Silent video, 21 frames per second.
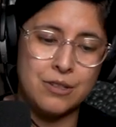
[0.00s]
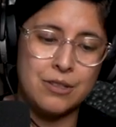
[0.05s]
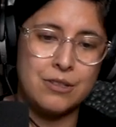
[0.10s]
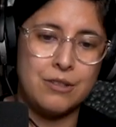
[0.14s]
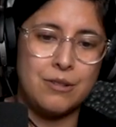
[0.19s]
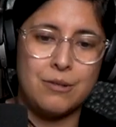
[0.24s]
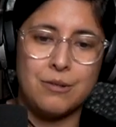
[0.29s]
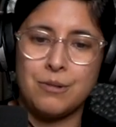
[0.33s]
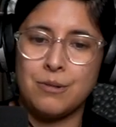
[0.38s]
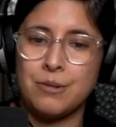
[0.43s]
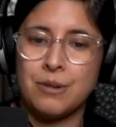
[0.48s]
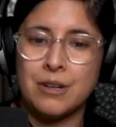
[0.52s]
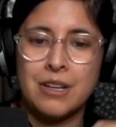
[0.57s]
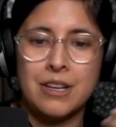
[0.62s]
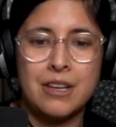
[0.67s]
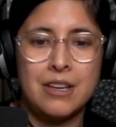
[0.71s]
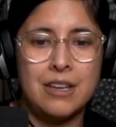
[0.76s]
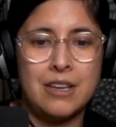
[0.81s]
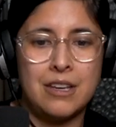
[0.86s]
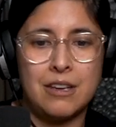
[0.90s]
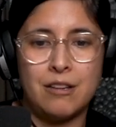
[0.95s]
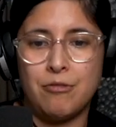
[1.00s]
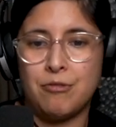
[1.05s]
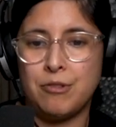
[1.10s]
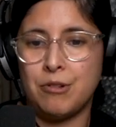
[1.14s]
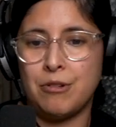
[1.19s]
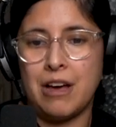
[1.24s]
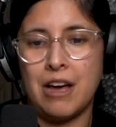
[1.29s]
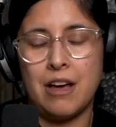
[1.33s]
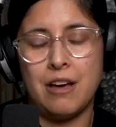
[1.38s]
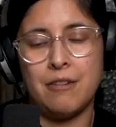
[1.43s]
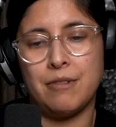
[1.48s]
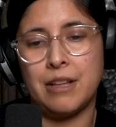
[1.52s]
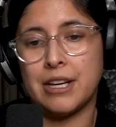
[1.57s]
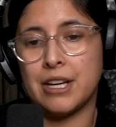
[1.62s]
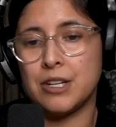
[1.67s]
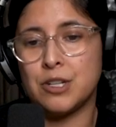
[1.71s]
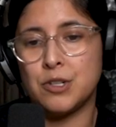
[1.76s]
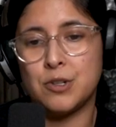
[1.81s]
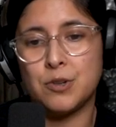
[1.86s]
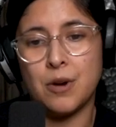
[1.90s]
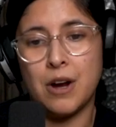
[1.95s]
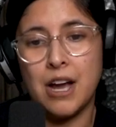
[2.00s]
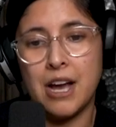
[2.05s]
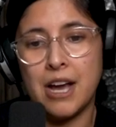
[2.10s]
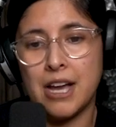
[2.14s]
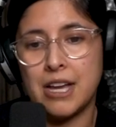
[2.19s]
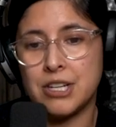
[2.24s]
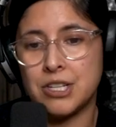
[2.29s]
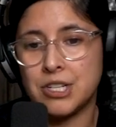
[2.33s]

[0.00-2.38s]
So if you have like a dry,